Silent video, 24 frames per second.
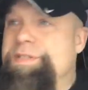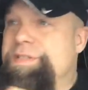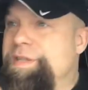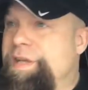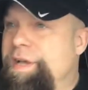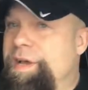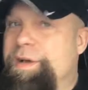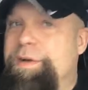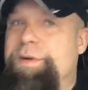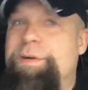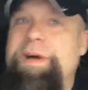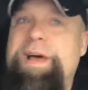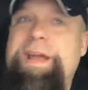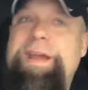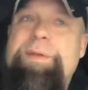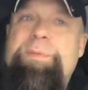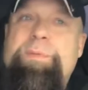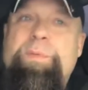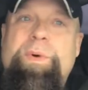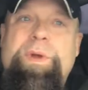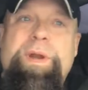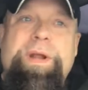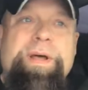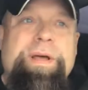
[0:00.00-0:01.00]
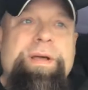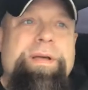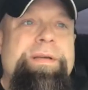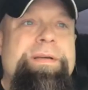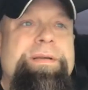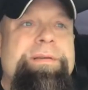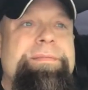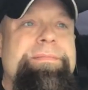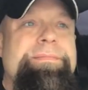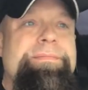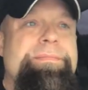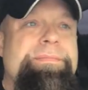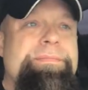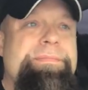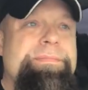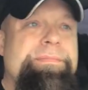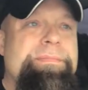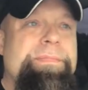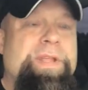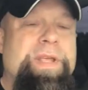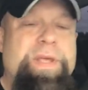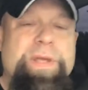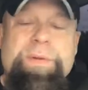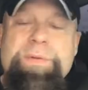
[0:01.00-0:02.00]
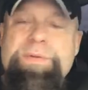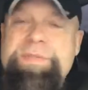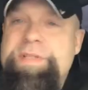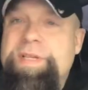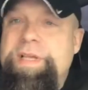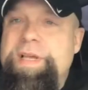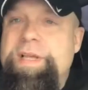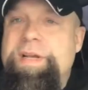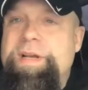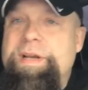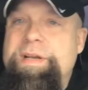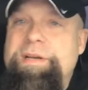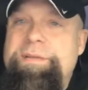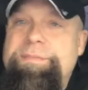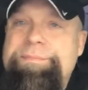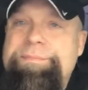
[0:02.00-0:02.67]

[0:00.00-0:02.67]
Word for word: so I didn't want to use it